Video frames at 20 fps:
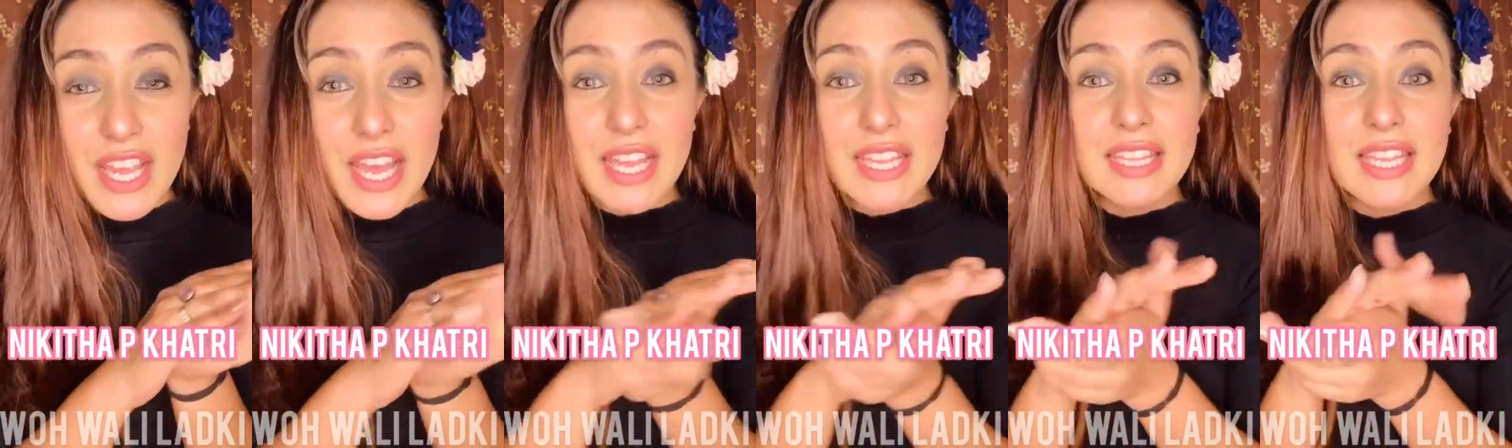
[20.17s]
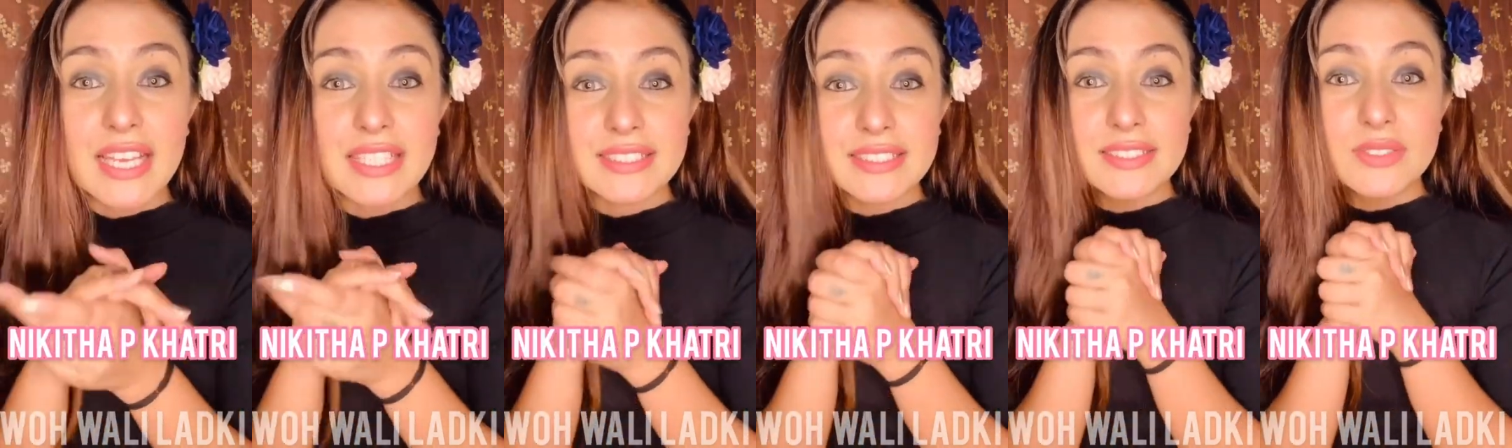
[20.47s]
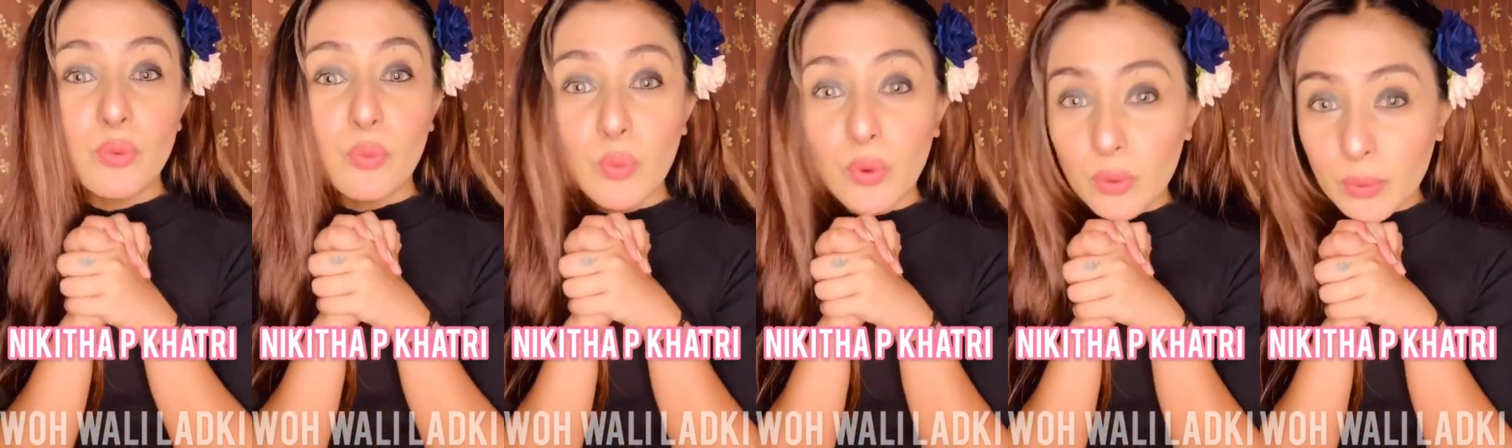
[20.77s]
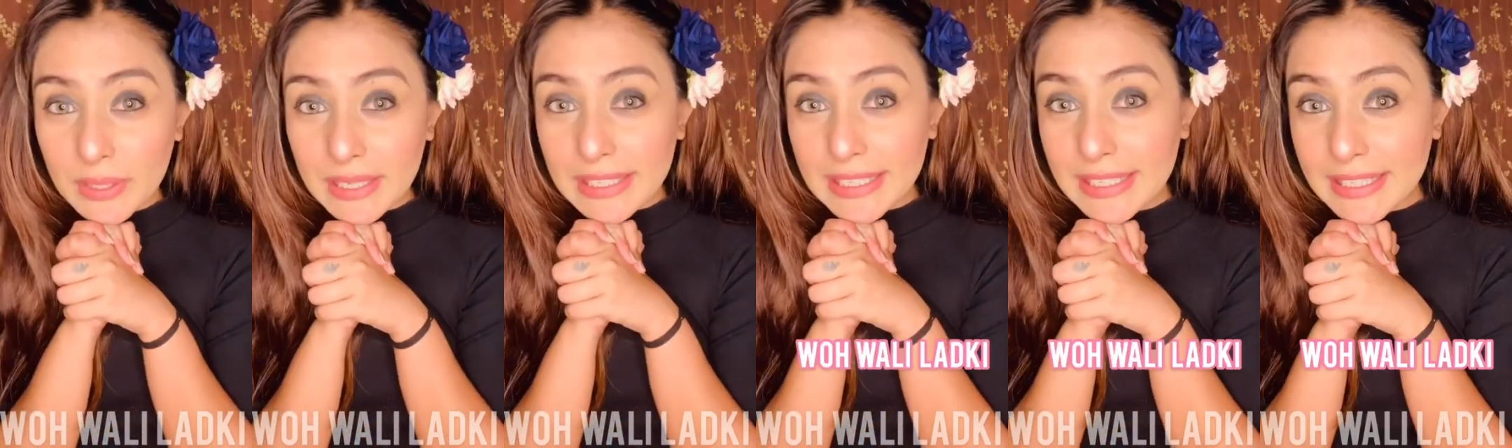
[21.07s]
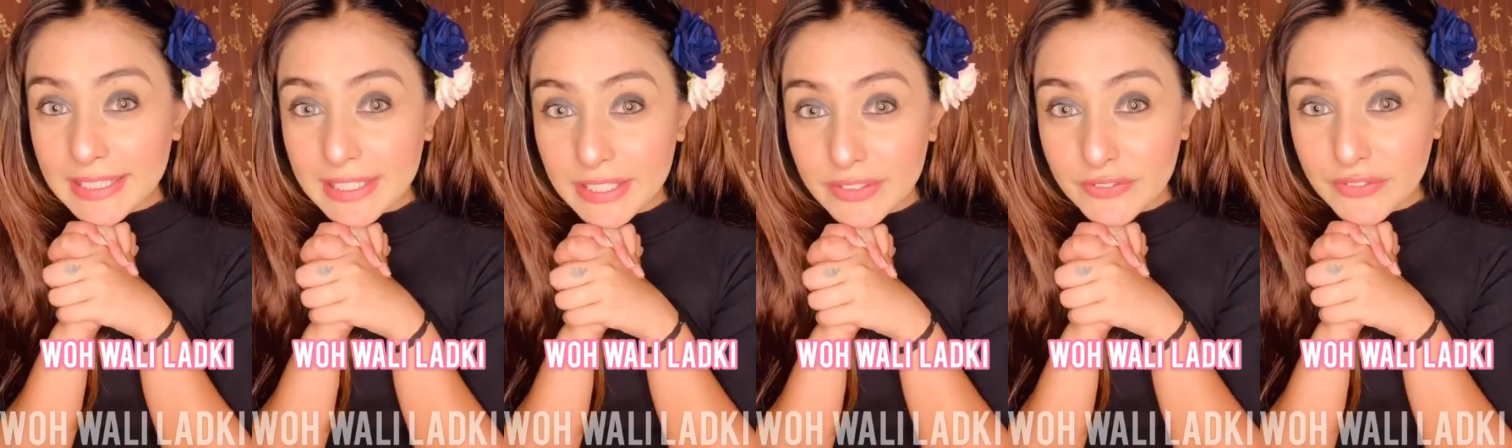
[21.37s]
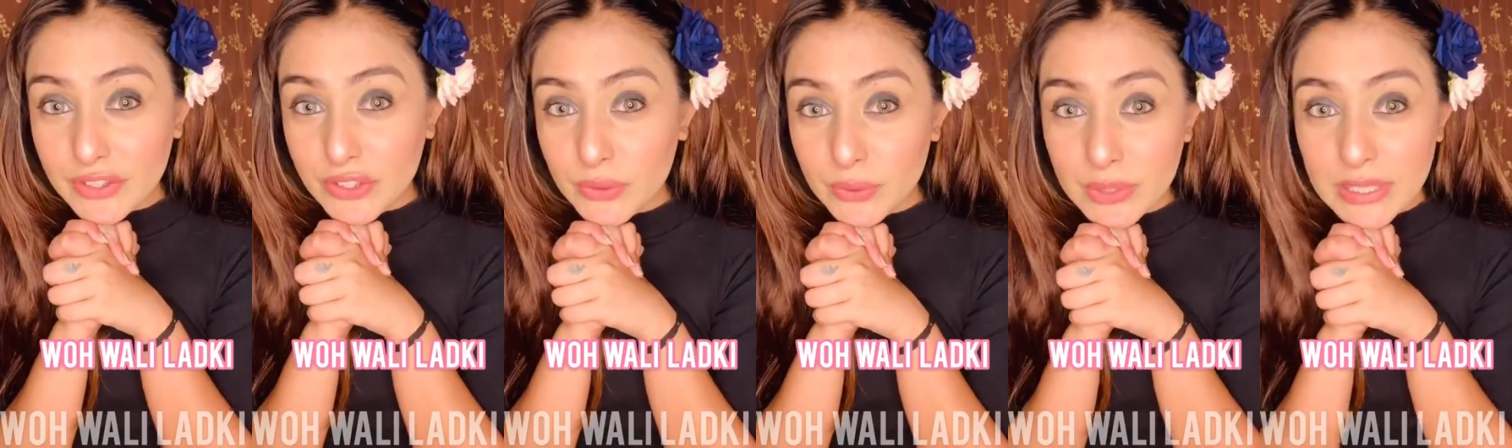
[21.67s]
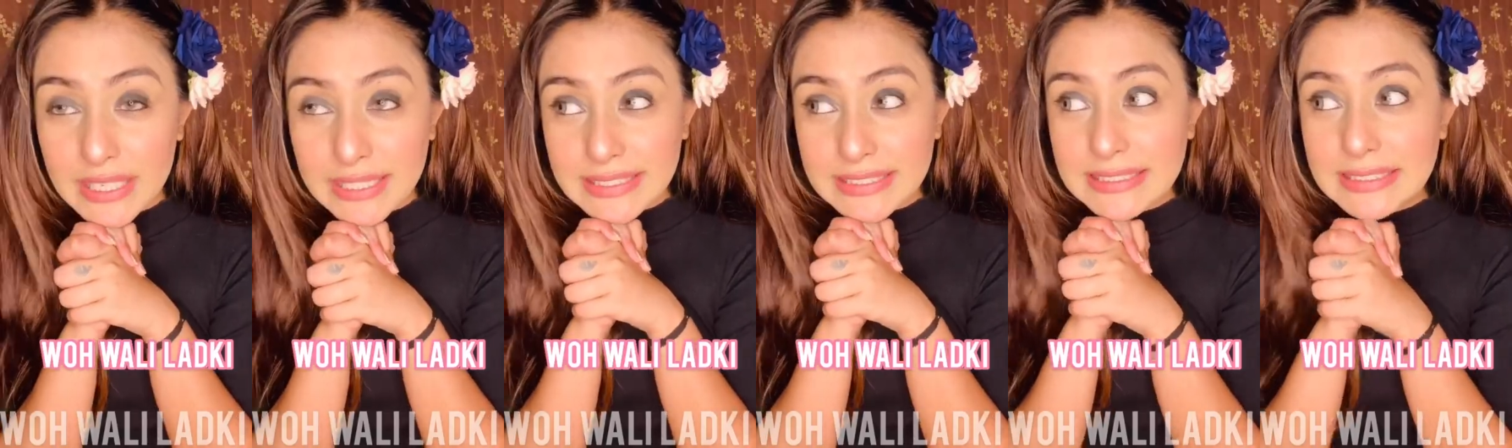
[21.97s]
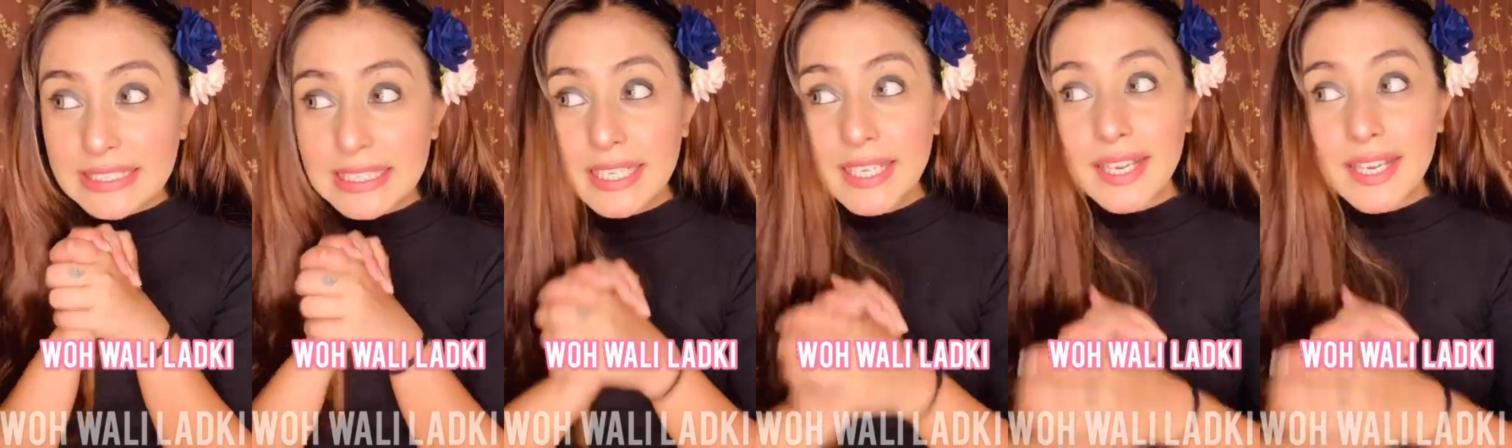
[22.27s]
and that's Vovari Lucky for you guys.